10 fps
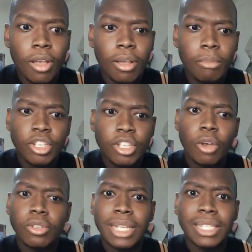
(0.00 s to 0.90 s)
but she
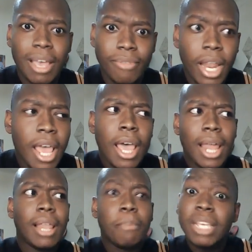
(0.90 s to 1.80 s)
also liked to have fun.
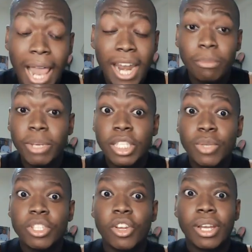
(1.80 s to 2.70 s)
Uh, many, a lot of them get to a
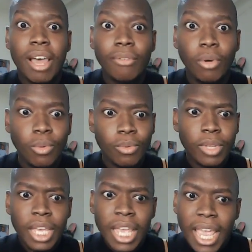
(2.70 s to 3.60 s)
certain level,
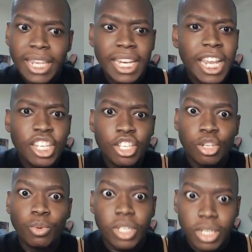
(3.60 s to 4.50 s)
and then they just
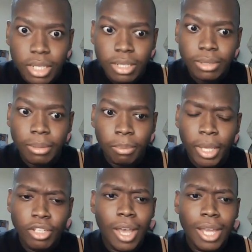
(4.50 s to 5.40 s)
lose it. But
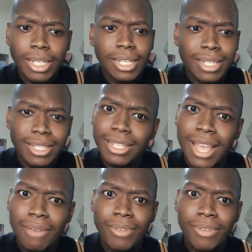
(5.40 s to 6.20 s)
you know, Aaliyah just like to have